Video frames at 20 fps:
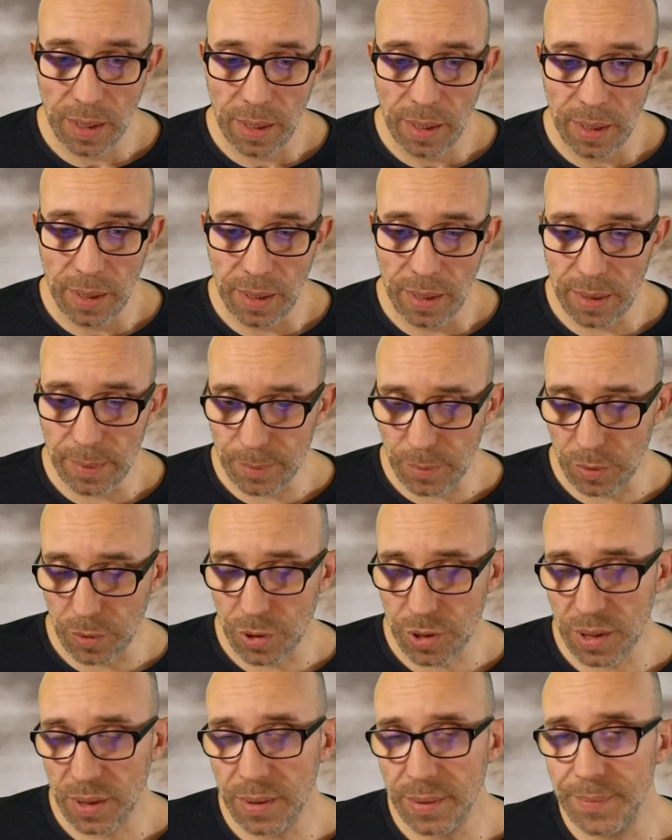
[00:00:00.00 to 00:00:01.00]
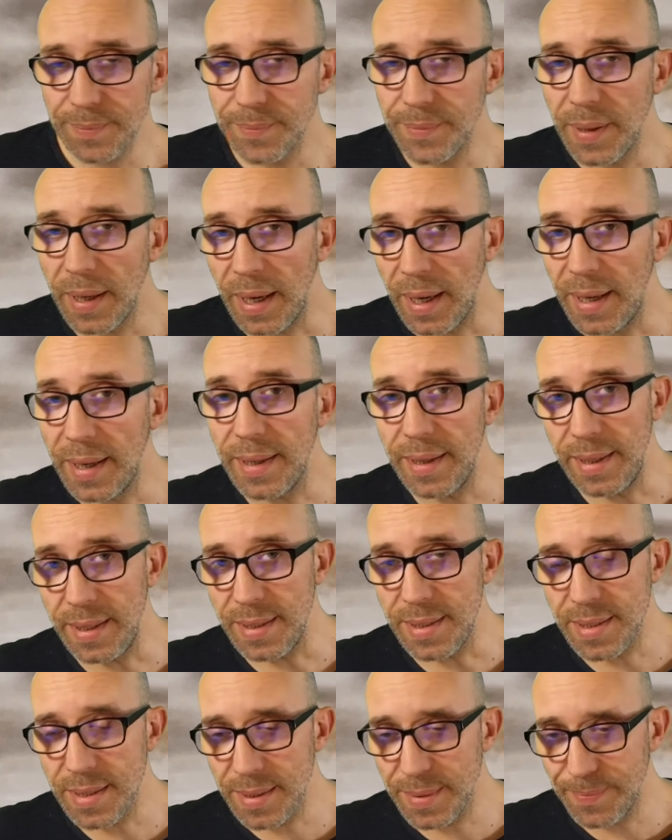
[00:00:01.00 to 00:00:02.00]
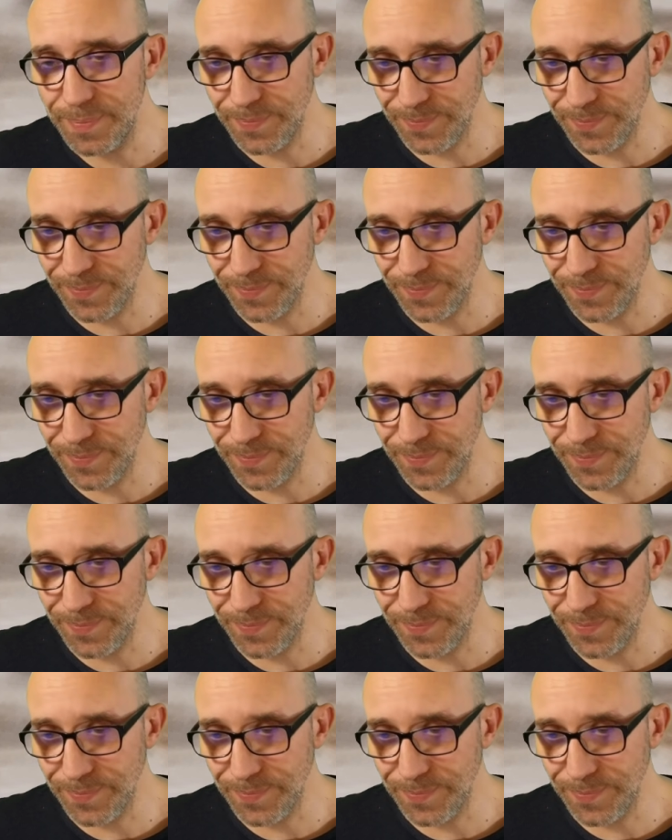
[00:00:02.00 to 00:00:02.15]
Inmotion RS.